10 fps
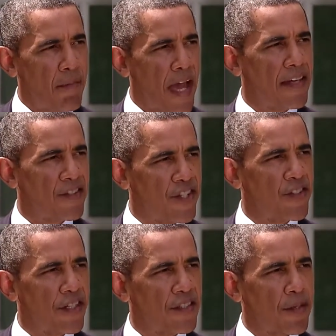my
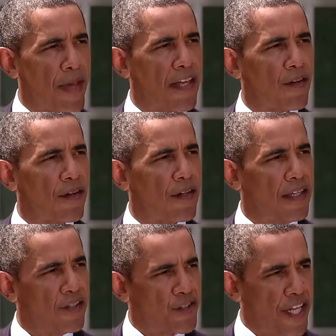decision as
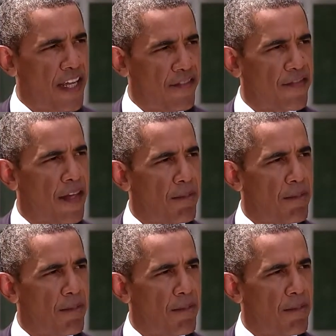Commander-in-Chief